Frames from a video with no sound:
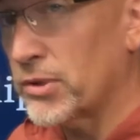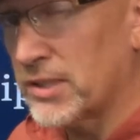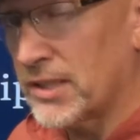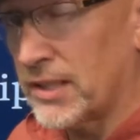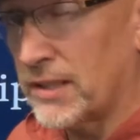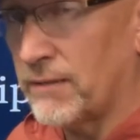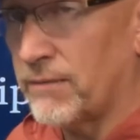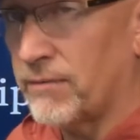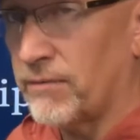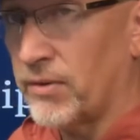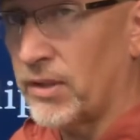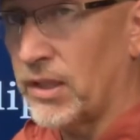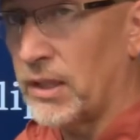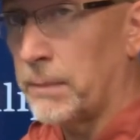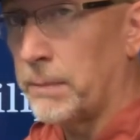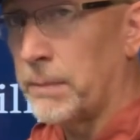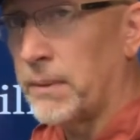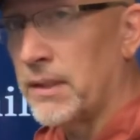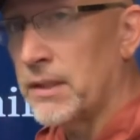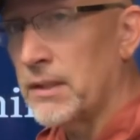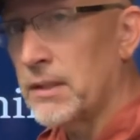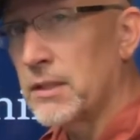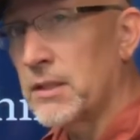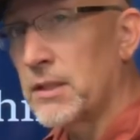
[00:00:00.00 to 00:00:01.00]
in
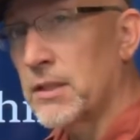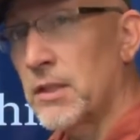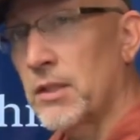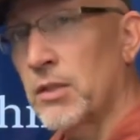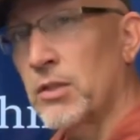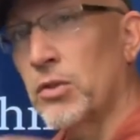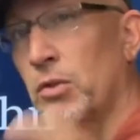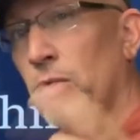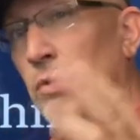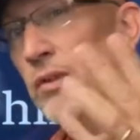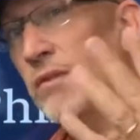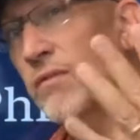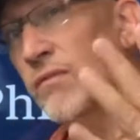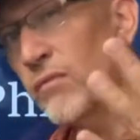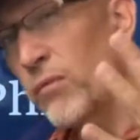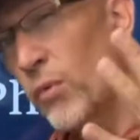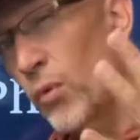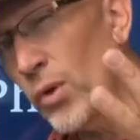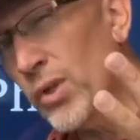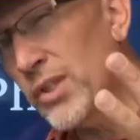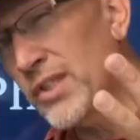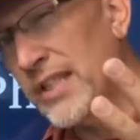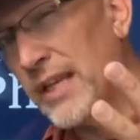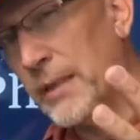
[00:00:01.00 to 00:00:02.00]
Philippians. There's only
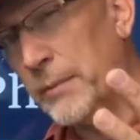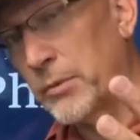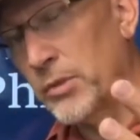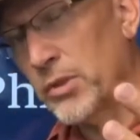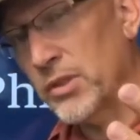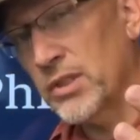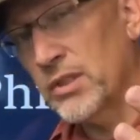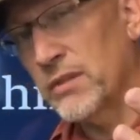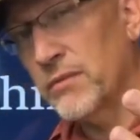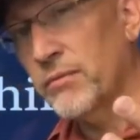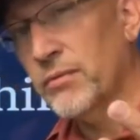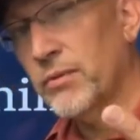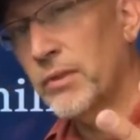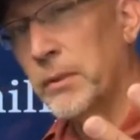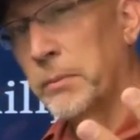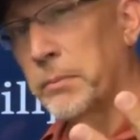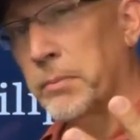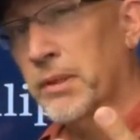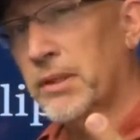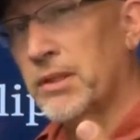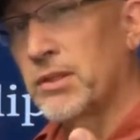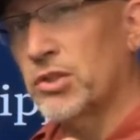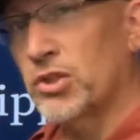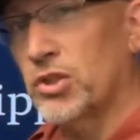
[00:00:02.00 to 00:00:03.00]
four chapters in
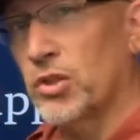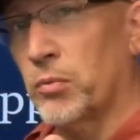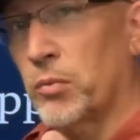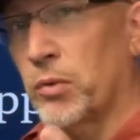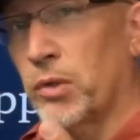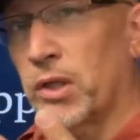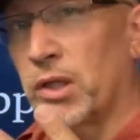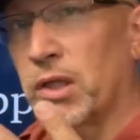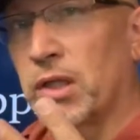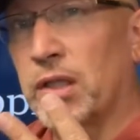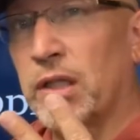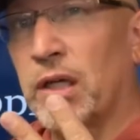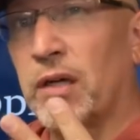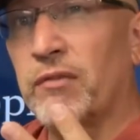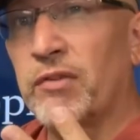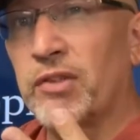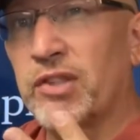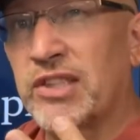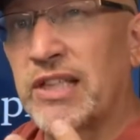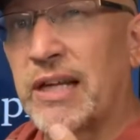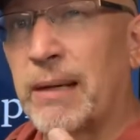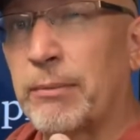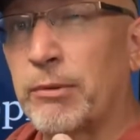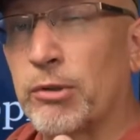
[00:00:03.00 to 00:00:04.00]
Philippians. So we're going to cover
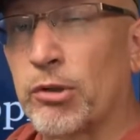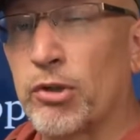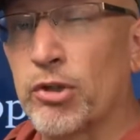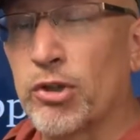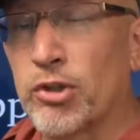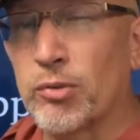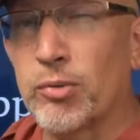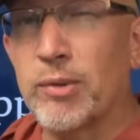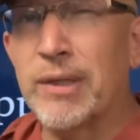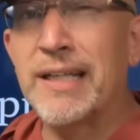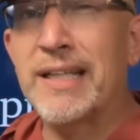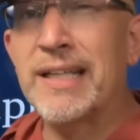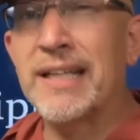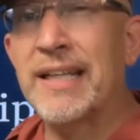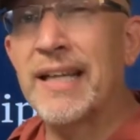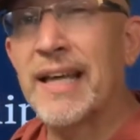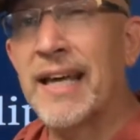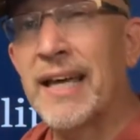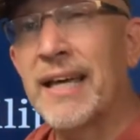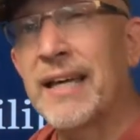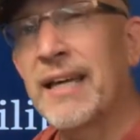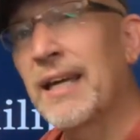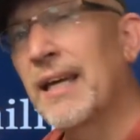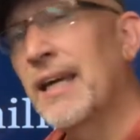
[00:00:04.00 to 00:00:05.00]
chapter three
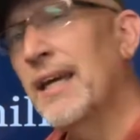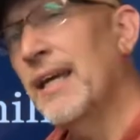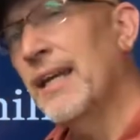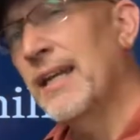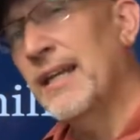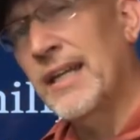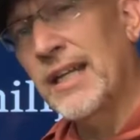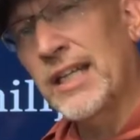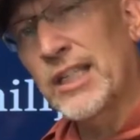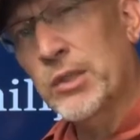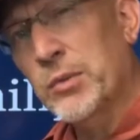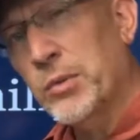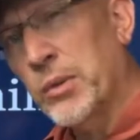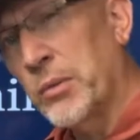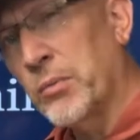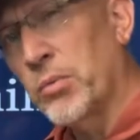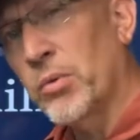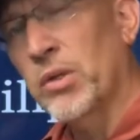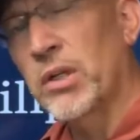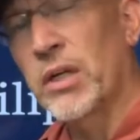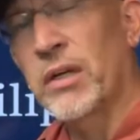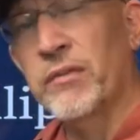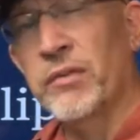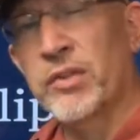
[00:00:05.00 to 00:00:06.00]
today. Next week, we'll
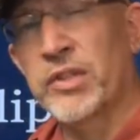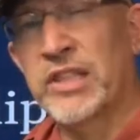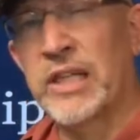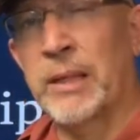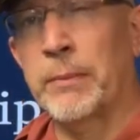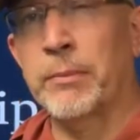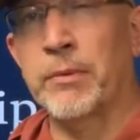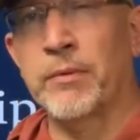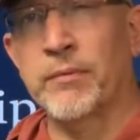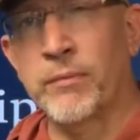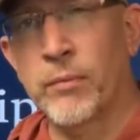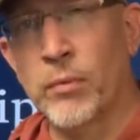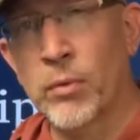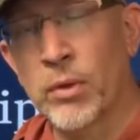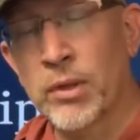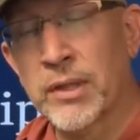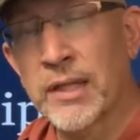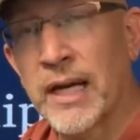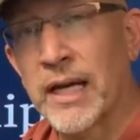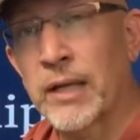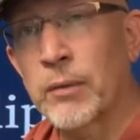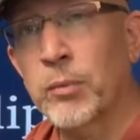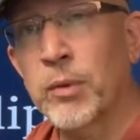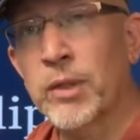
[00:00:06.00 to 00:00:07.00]
cover chapter four,
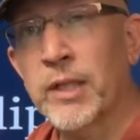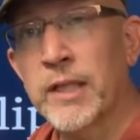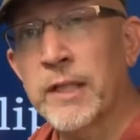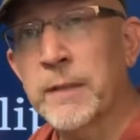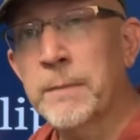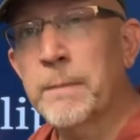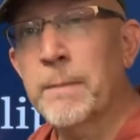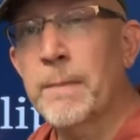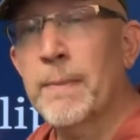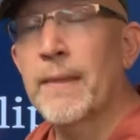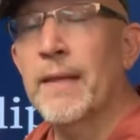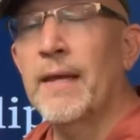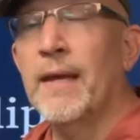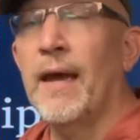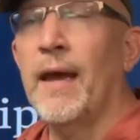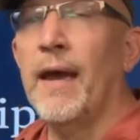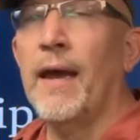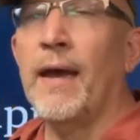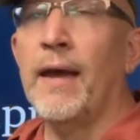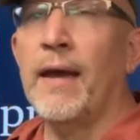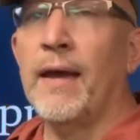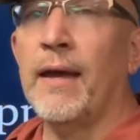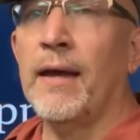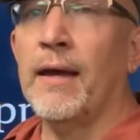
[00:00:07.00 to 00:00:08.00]
God willing,
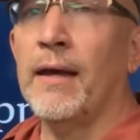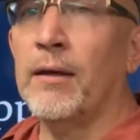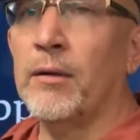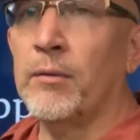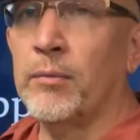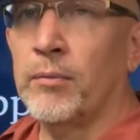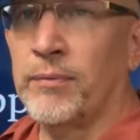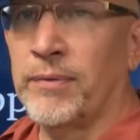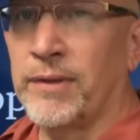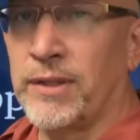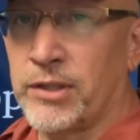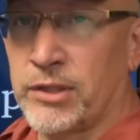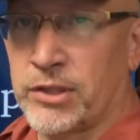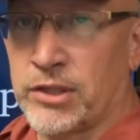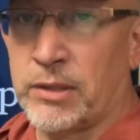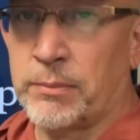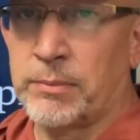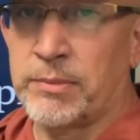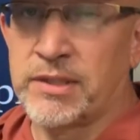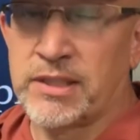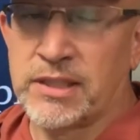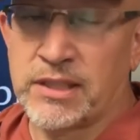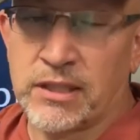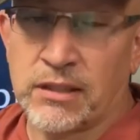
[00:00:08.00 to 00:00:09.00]
and finish up
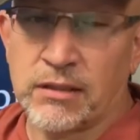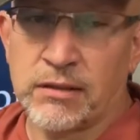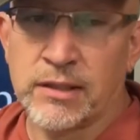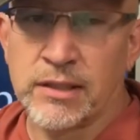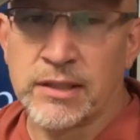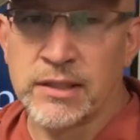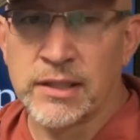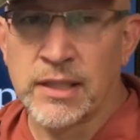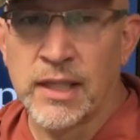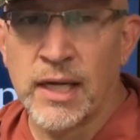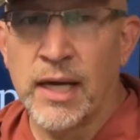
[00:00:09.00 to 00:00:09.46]
the series.